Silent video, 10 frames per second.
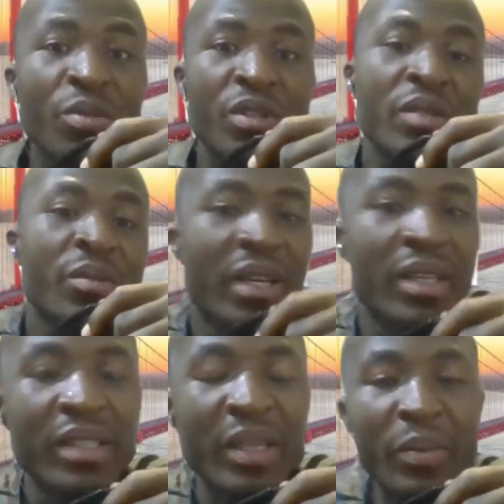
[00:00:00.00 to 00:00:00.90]
to still be at
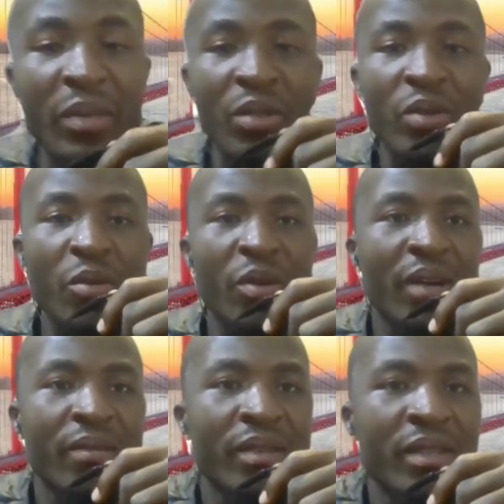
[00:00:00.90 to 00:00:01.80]
the same place where we're
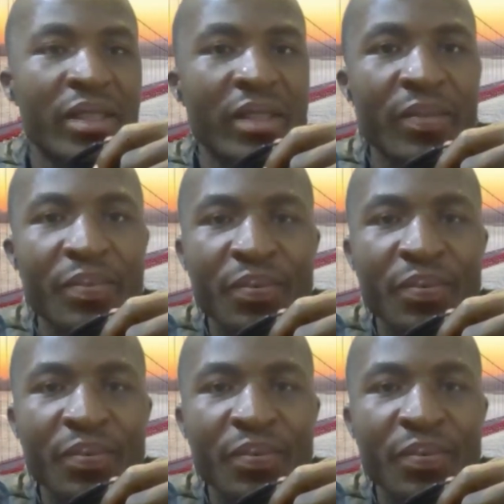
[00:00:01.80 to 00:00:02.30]
having the